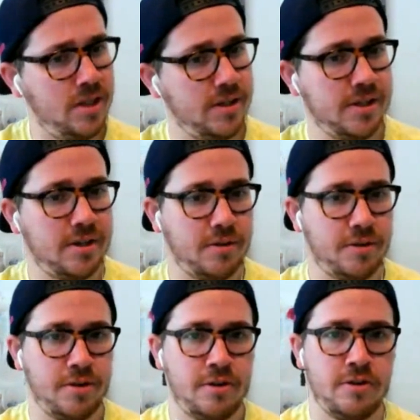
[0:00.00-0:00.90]
you know,
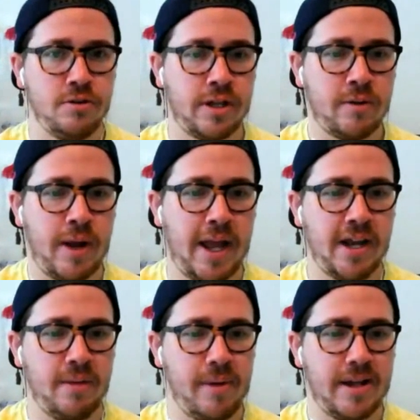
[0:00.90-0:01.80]
you're looking at
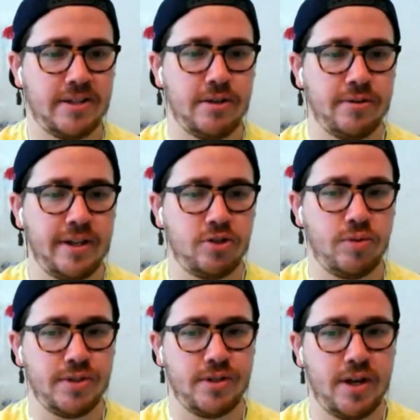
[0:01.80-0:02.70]
right-handed bats here in that
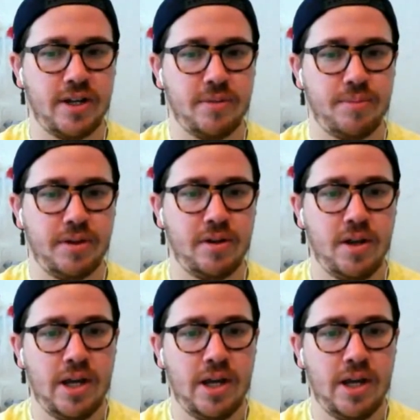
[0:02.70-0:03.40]
Twins lineup, and